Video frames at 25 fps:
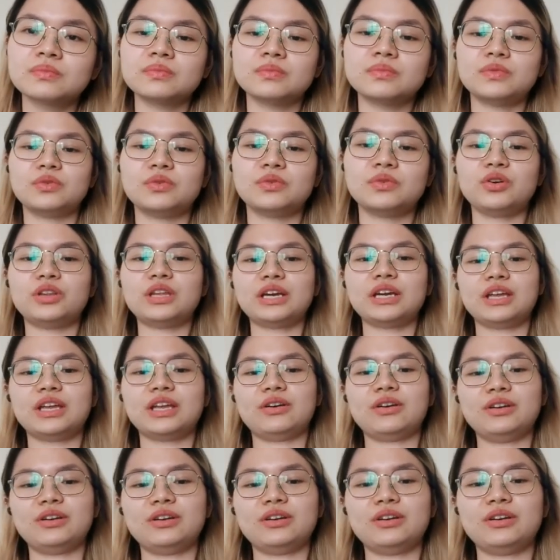Your target
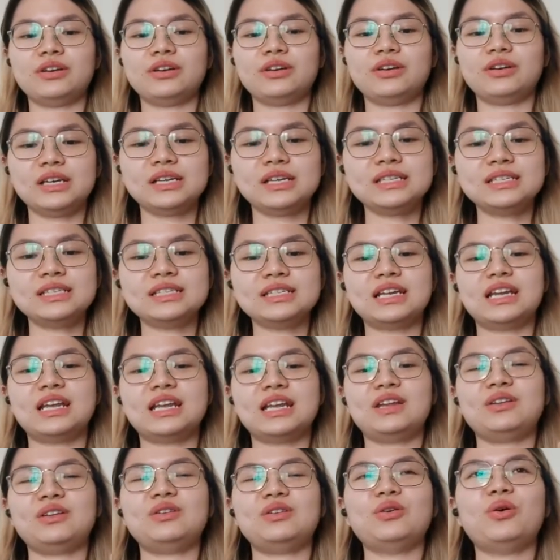audience, and
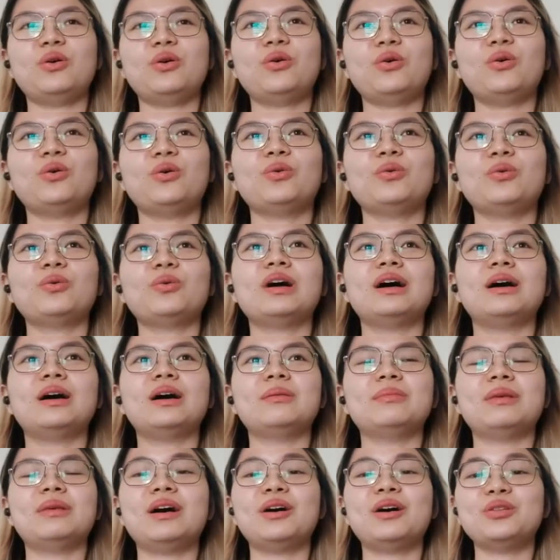then know
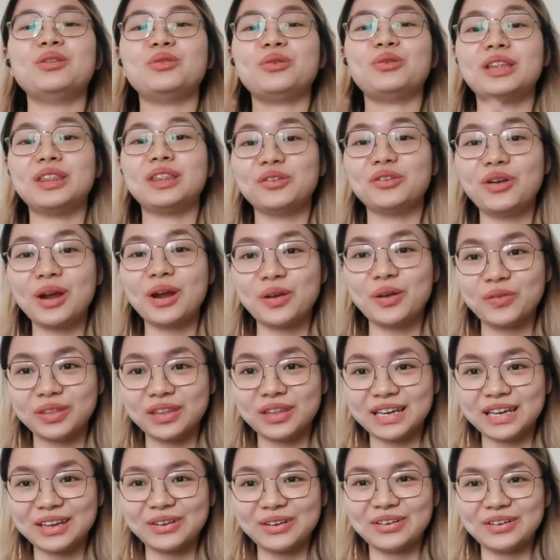how to interact with the
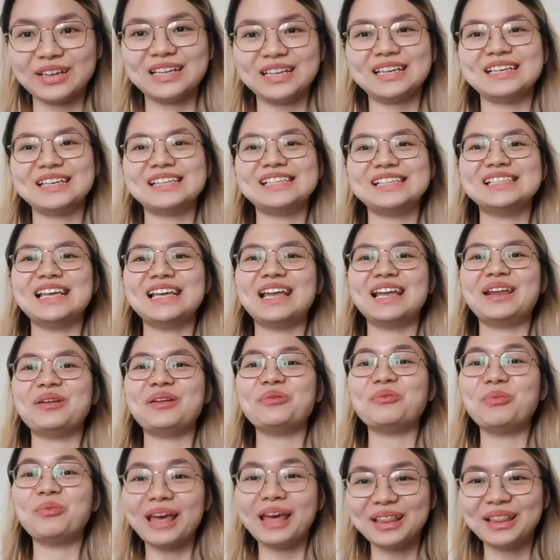target audience, and
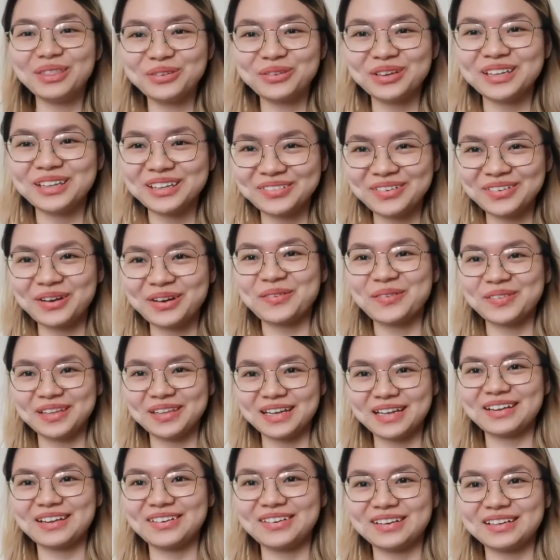then when to interact with the
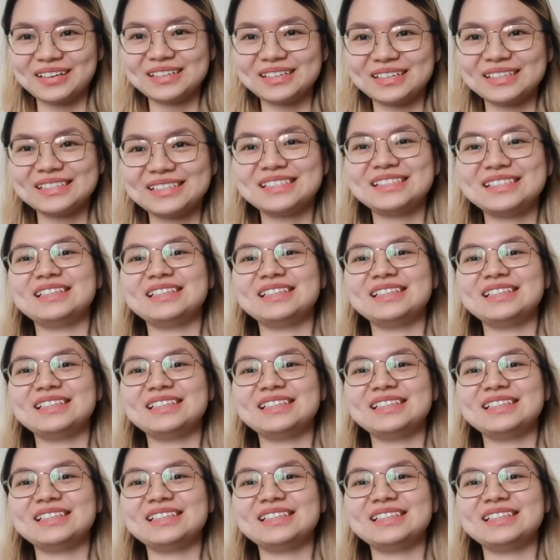target audience.